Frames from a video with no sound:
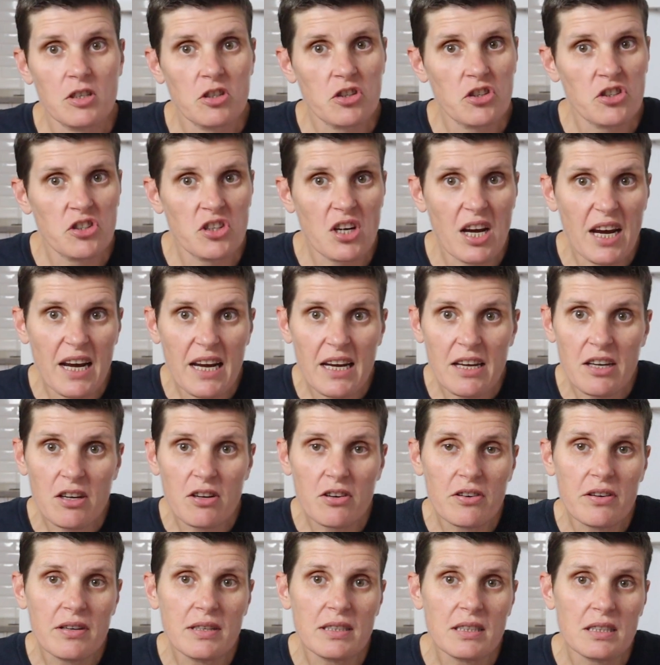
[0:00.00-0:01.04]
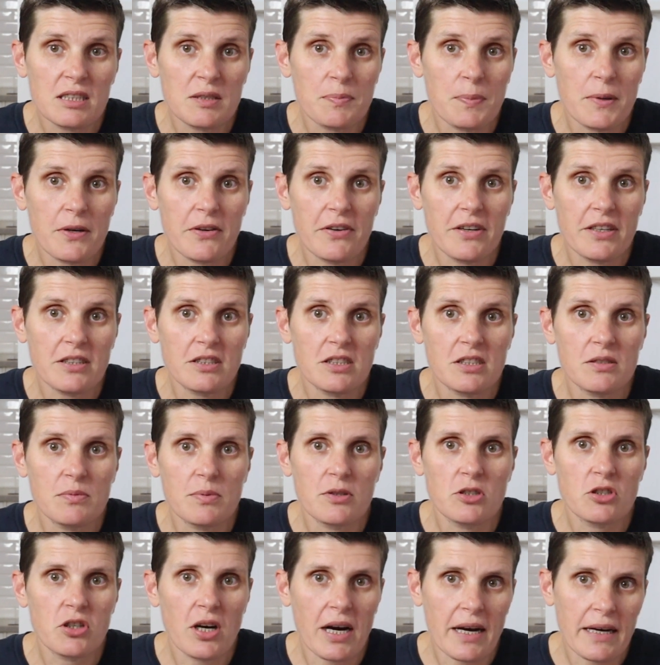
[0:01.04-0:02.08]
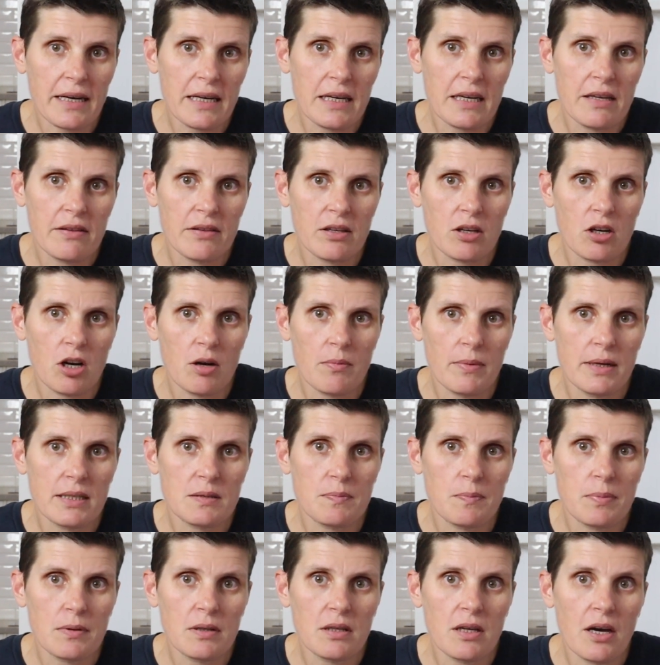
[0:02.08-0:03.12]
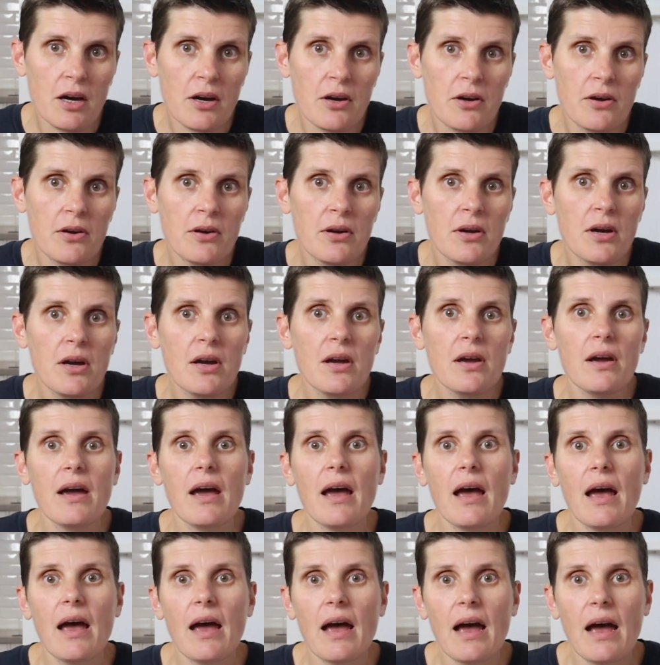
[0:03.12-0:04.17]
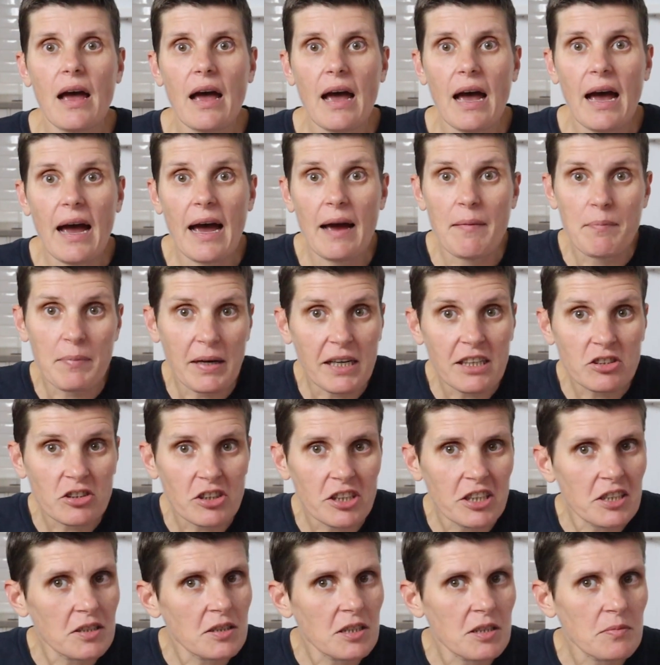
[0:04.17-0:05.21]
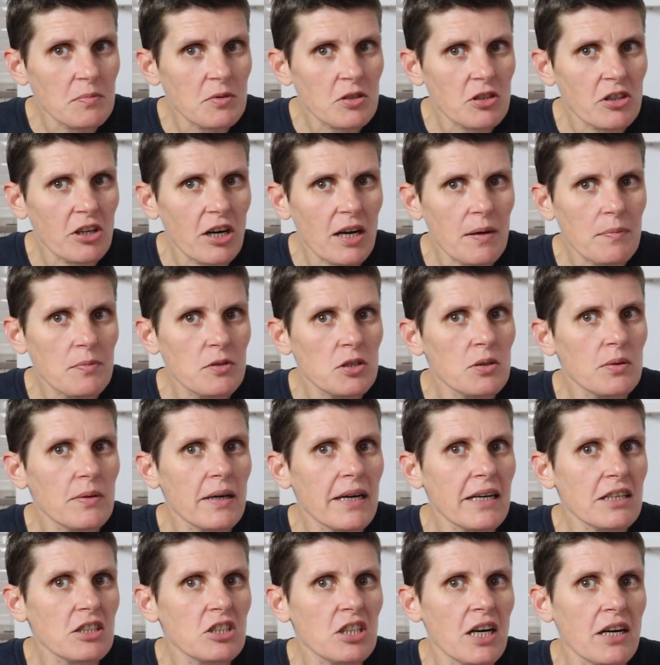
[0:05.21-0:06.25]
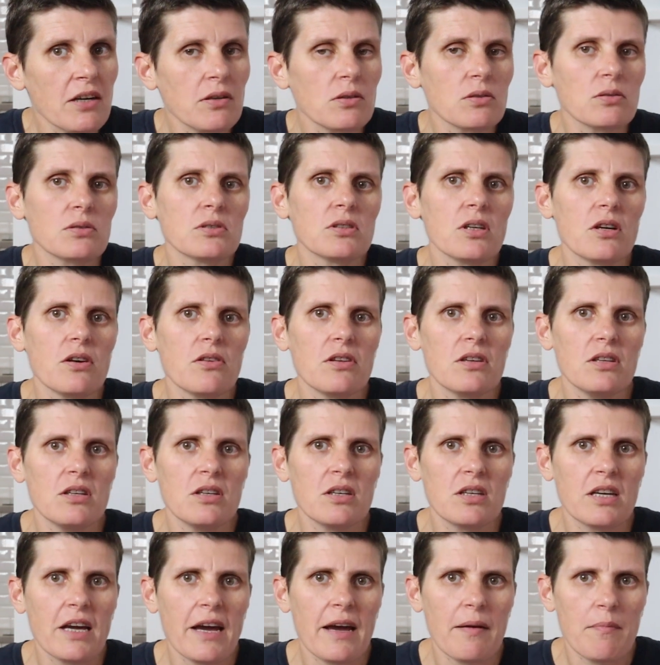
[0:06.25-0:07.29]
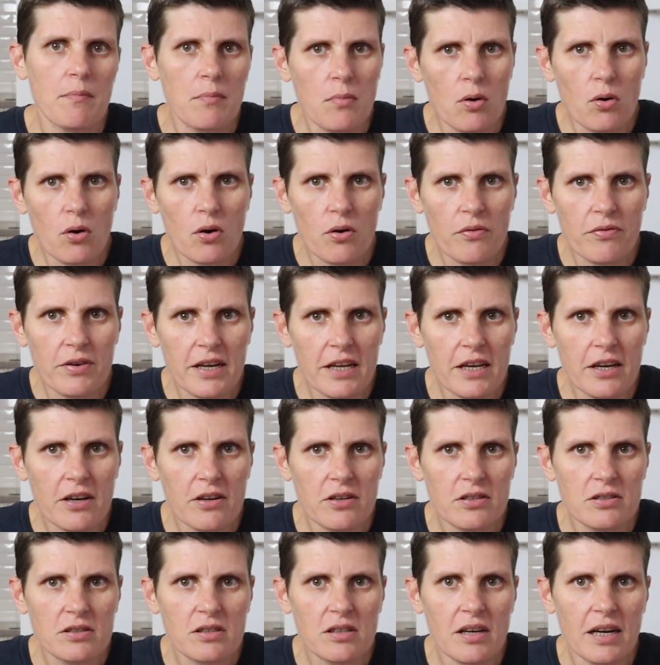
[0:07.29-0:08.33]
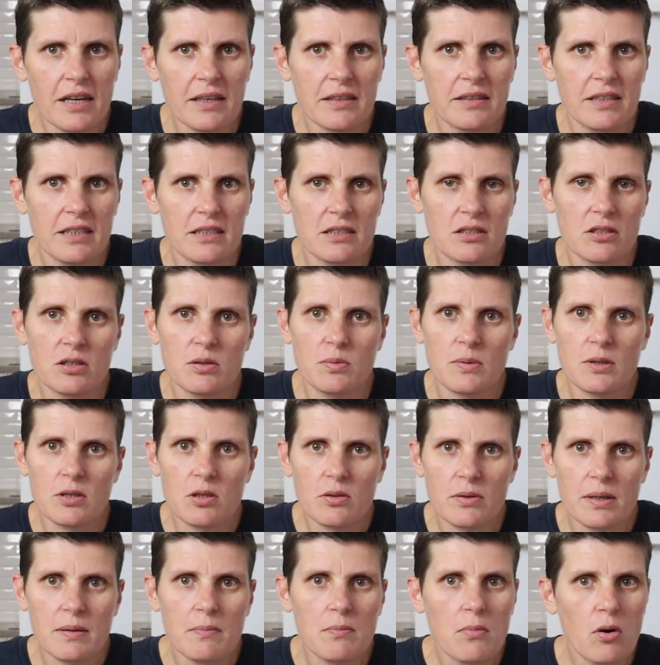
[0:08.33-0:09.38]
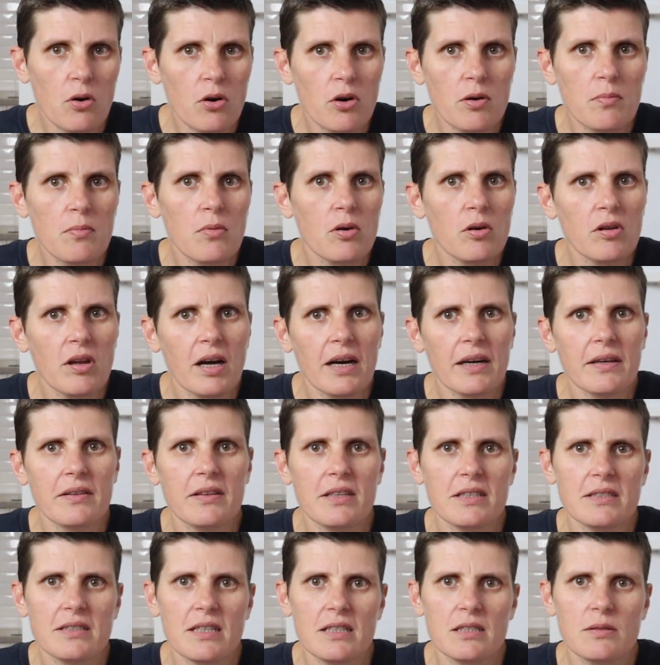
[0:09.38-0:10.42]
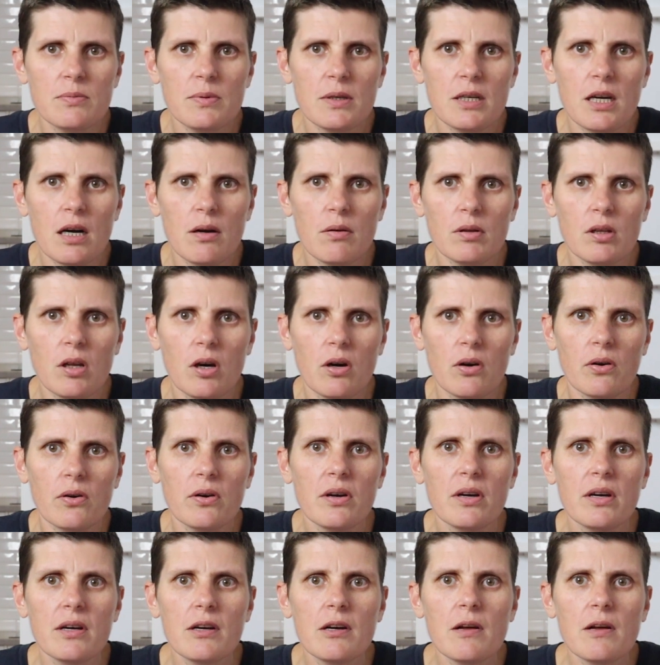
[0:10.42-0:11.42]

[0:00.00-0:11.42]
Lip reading: Share your experiences with tracking in the comments below. And make sure you subscribe to our channel so that you get more videos like this, because we're doing more and more like this as we go along.